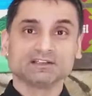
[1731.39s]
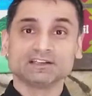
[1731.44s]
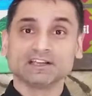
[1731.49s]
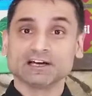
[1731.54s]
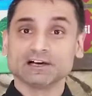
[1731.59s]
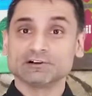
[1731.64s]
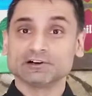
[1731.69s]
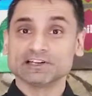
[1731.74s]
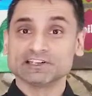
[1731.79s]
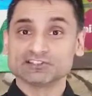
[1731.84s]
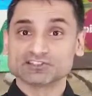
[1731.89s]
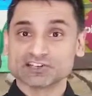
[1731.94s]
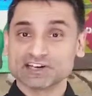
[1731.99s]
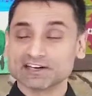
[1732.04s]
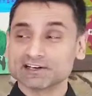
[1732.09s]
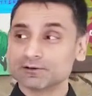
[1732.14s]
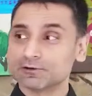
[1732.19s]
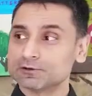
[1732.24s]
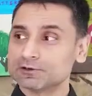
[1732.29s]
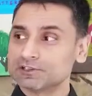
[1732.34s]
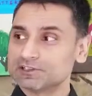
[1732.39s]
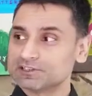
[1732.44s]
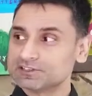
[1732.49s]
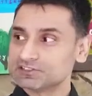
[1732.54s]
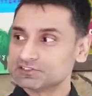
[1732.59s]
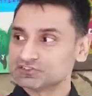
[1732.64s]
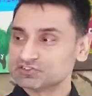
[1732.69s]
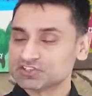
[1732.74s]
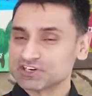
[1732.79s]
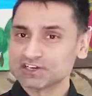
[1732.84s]
Now
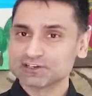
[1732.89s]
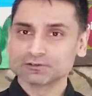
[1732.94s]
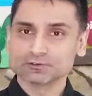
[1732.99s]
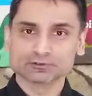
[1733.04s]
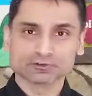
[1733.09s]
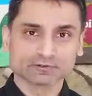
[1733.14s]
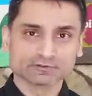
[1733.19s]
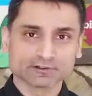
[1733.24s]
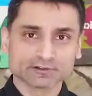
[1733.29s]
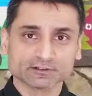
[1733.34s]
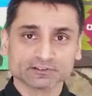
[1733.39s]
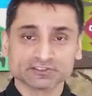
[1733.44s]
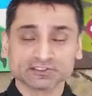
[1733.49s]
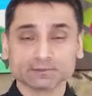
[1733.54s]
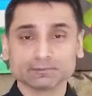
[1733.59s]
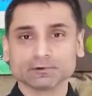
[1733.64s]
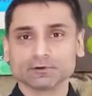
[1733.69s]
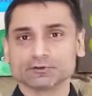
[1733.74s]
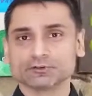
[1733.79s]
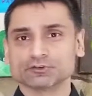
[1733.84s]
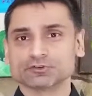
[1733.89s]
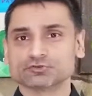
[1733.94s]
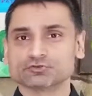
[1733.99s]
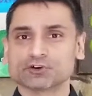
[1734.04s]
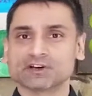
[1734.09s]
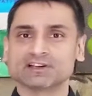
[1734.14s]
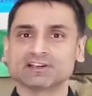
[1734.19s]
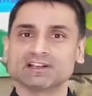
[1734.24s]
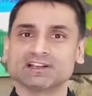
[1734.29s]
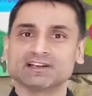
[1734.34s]
channels are very similar to
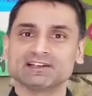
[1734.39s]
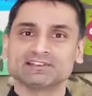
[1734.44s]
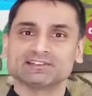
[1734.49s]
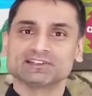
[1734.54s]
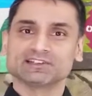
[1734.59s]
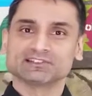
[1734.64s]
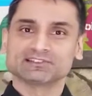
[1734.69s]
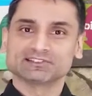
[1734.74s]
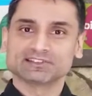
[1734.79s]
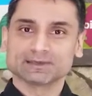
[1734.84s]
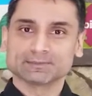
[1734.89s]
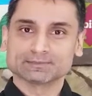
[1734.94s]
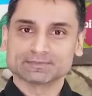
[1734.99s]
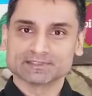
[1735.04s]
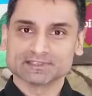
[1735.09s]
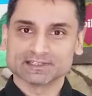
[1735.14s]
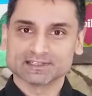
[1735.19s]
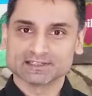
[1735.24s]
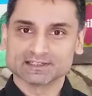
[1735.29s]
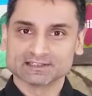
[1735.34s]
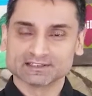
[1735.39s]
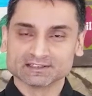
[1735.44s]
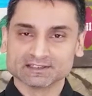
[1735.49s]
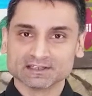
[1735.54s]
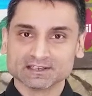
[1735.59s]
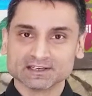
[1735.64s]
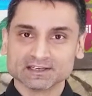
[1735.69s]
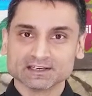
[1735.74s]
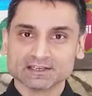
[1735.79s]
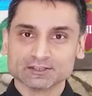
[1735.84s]
trend lines, except
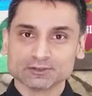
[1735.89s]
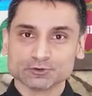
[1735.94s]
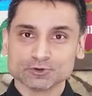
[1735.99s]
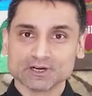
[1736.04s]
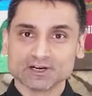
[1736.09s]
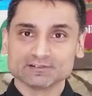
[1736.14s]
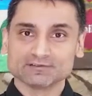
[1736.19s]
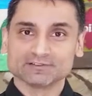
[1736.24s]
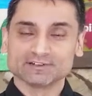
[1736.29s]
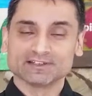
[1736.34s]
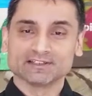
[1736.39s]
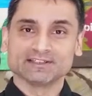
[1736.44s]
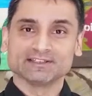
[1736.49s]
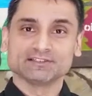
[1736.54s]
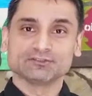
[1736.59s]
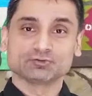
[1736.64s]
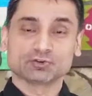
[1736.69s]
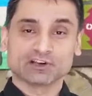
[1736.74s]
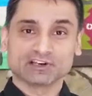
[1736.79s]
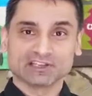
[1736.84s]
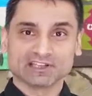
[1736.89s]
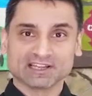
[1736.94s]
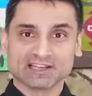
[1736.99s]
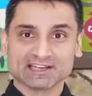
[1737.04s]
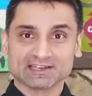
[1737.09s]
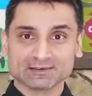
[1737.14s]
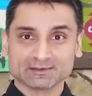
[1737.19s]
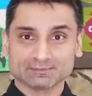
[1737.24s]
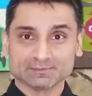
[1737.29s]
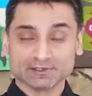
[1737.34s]
you have a trend
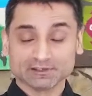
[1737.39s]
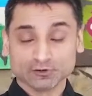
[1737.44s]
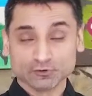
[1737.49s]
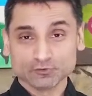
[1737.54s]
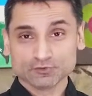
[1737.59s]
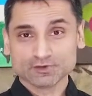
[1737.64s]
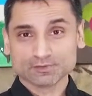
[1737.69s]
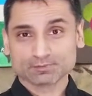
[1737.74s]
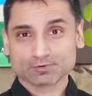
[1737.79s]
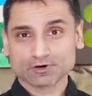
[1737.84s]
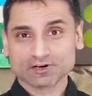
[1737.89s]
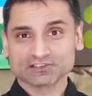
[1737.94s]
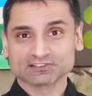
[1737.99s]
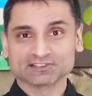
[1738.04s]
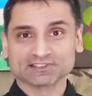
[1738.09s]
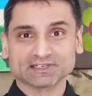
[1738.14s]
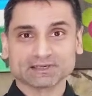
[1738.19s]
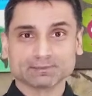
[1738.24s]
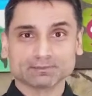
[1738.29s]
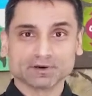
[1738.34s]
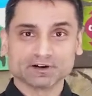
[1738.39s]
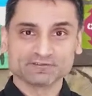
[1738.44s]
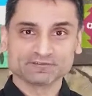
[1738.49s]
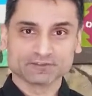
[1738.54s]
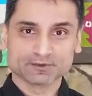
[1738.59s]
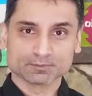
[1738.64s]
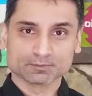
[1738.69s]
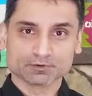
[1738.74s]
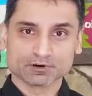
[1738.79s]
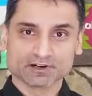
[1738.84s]
line below the price and
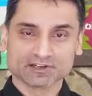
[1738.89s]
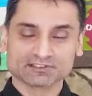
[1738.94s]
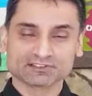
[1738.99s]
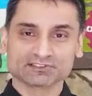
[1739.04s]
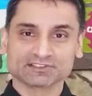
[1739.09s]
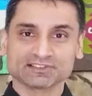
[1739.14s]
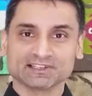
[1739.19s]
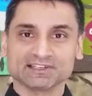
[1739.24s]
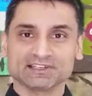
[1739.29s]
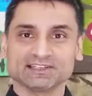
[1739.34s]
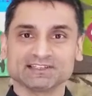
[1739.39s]
above the price,